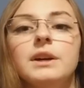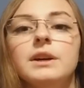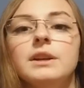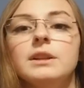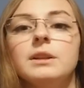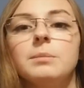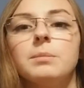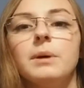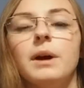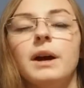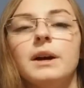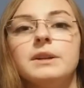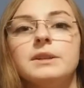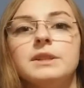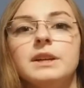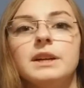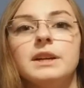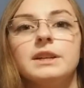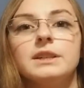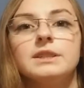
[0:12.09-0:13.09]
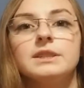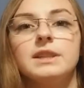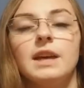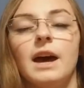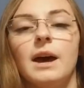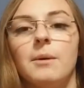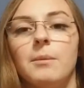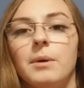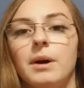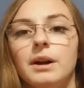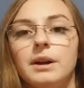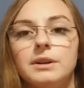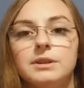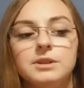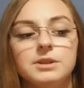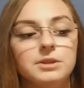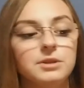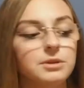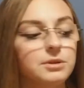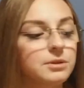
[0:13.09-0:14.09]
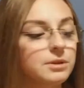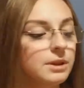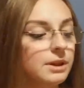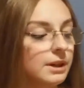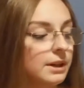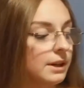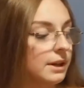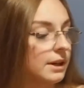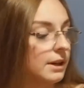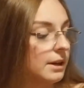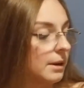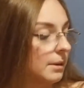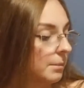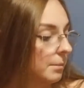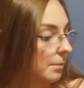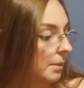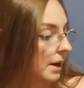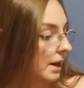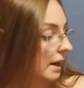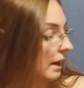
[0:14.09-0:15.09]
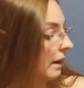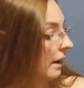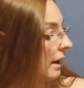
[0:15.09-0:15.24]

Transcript: the projects that I want to do. But